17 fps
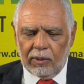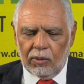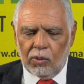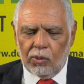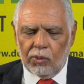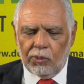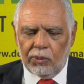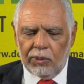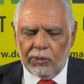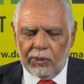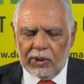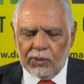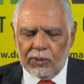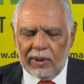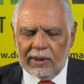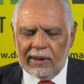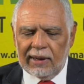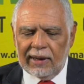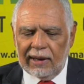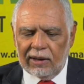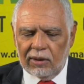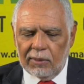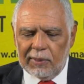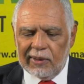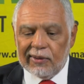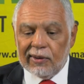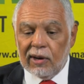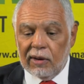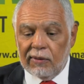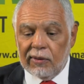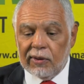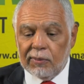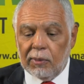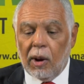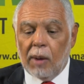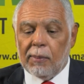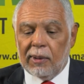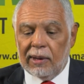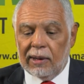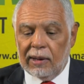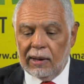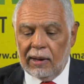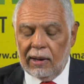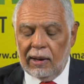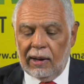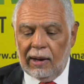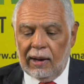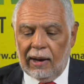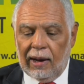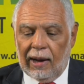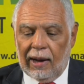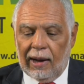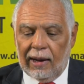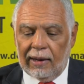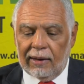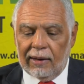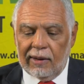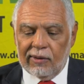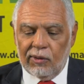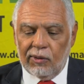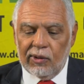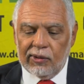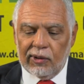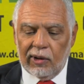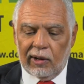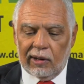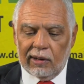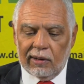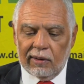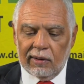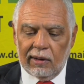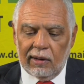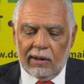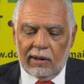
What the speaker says: which will need to be serviced properly. And as a result,